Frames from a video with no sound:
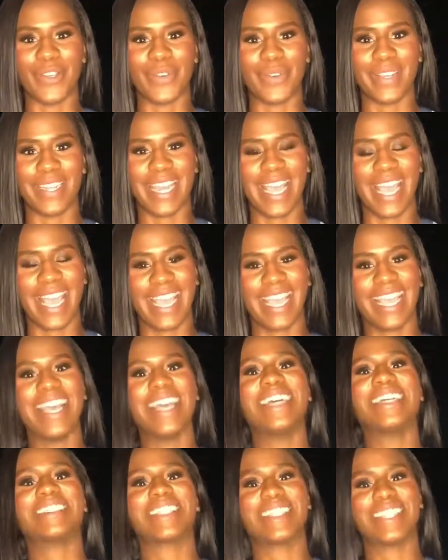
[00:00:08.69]
Q&A.
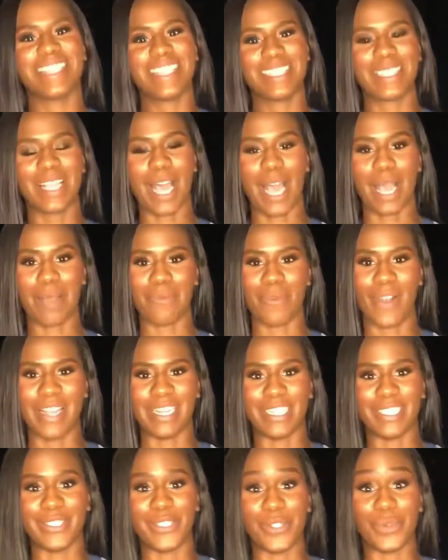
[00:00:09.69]
So let's hop
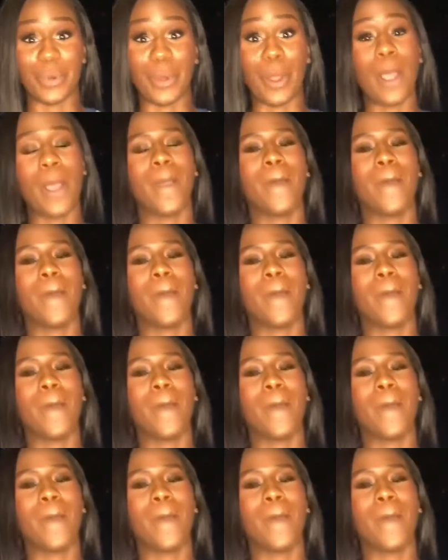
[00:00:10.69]
right into it.